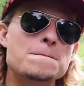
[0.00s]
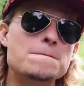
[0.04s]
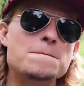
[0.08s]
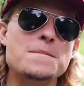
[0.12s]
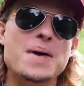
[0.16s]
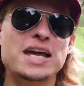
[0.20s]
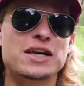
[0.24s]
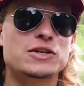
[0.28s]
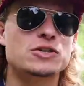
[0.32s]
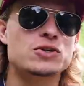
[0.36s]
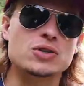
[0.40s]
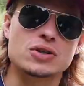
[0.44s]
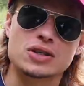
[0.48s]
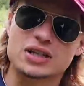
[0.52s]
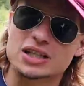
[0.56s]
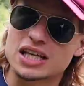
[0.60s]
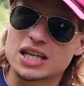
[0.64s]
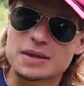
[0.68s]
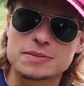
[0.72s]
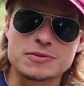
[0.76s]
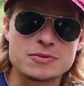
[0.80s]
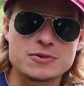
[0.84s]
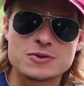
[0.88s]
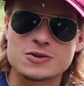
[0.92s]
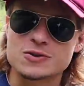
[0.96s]
make sure to
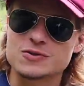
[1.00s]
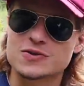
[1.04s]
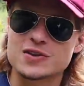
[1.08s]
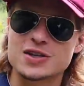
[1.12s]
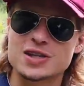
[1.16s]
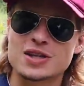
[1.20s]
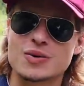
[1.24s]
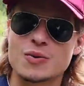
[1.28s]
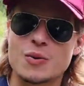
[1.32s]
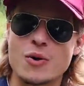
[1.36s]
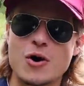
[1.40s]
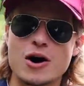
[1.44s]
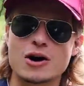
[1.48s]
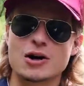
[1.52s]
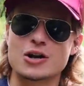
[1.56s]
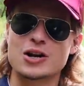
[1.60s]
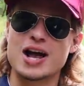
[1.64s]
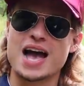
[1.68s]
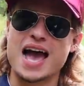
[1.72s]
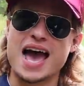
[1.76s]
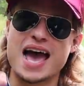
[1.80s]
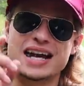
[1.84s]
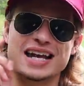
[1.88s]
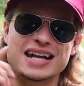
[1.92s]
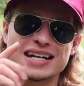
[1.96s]
keep those feet in the water.
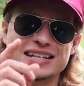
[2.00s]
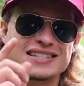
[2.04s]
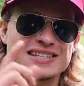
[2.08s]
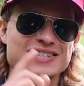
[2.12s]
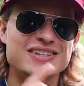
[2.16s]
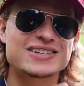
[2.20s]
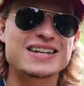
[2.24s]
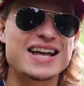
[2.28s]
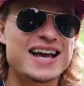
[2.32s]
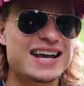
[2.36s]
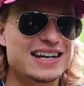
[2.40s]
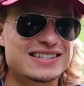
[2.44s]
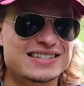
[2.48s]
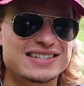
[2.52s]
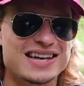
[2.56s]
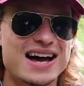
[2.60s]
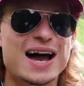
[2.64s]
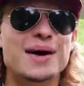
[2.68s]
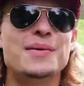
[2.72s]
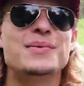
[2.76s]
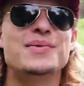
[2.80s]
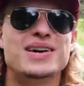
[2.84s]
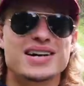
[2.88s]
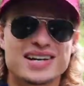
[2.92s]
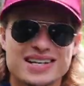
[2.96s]
And until next time,